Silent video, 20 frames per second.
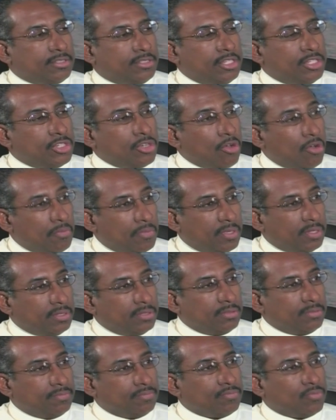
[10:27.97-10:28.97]
determine
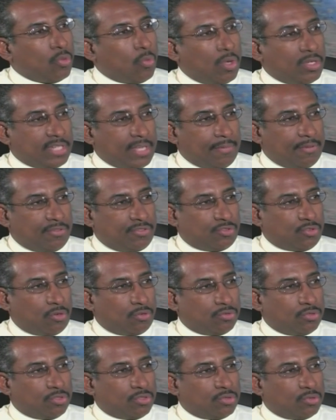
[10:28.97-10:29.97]
what type of
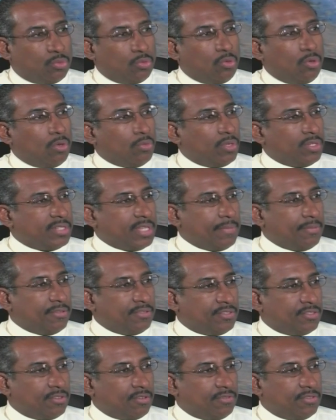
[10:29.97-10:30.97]
structures will go on what type
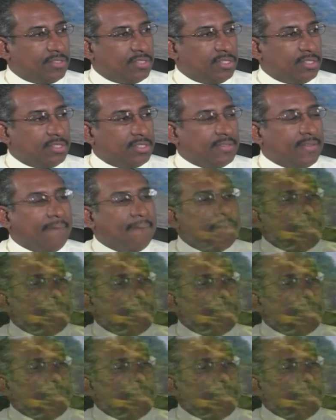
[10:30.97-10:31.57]
of surfaces.